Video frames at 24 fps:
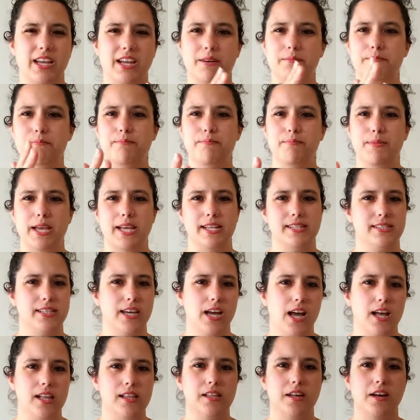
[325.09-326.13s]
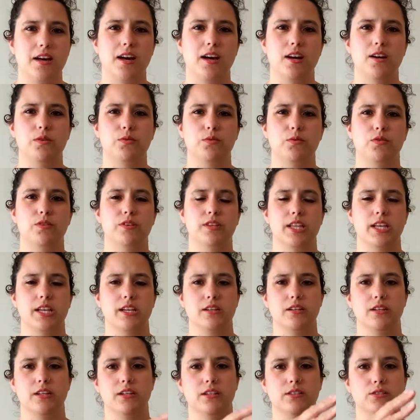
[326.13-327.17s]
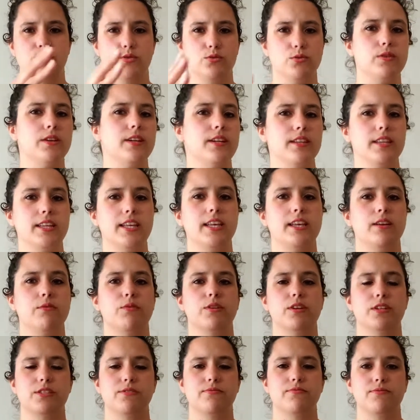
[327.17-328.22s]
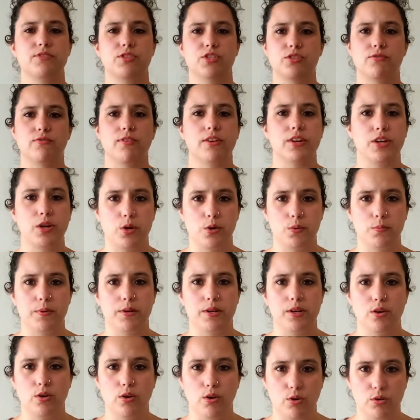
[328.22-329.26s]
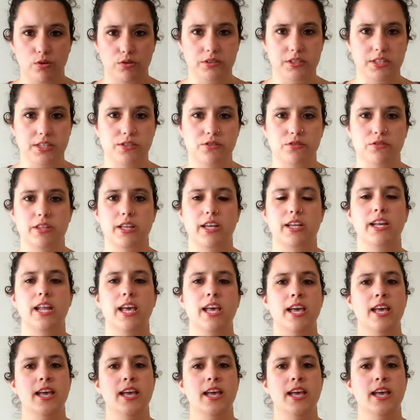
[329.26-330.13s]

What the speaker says: mandala or like a doily, where it's just very open and holy, so that